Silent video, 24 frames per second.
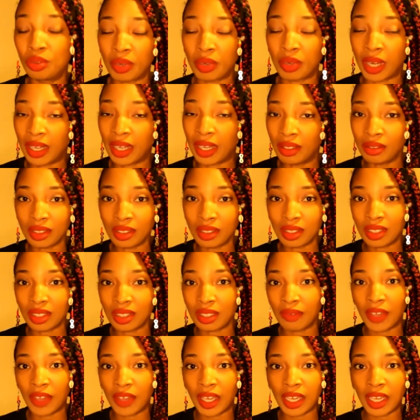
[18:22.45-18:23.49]
routes to
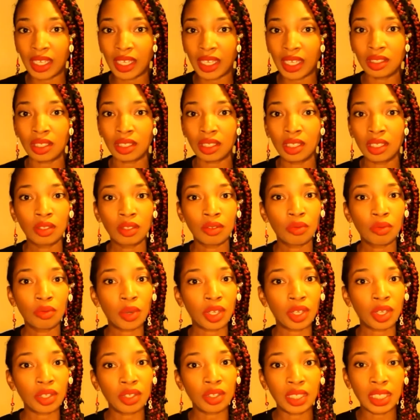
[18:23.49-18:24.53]
find where
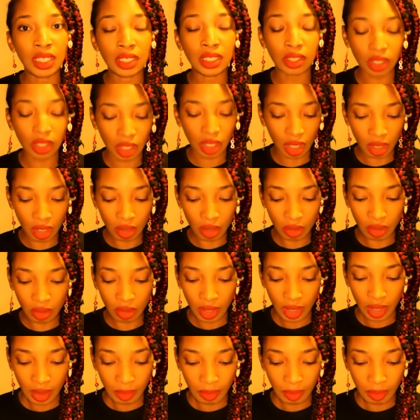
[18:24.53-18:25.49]
you need to go,